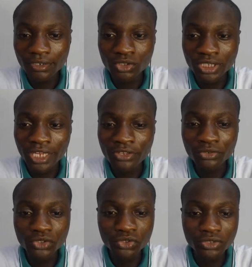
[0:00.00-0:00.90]
to take
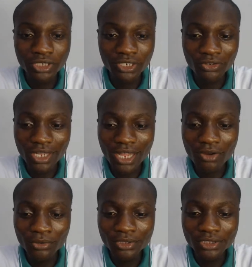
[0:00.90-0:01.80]
you through the local
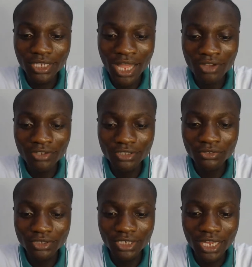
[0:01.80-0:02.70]
host, how it
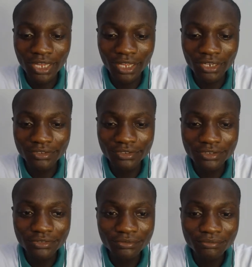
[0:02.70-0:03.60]
looks like, and
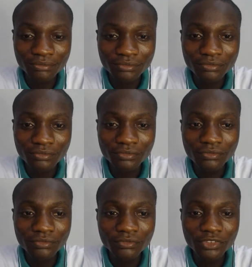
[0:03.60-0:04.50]

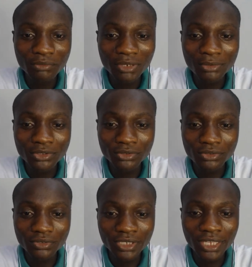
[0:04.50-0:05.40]
you'll be able to
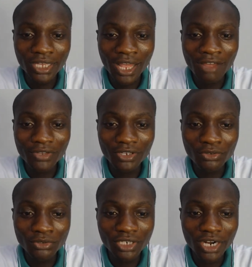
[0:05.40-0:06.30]
have a
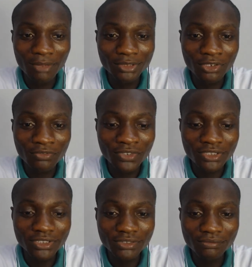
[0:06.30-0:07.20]
good grasp of
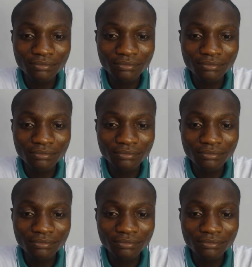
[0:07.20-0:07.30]
it.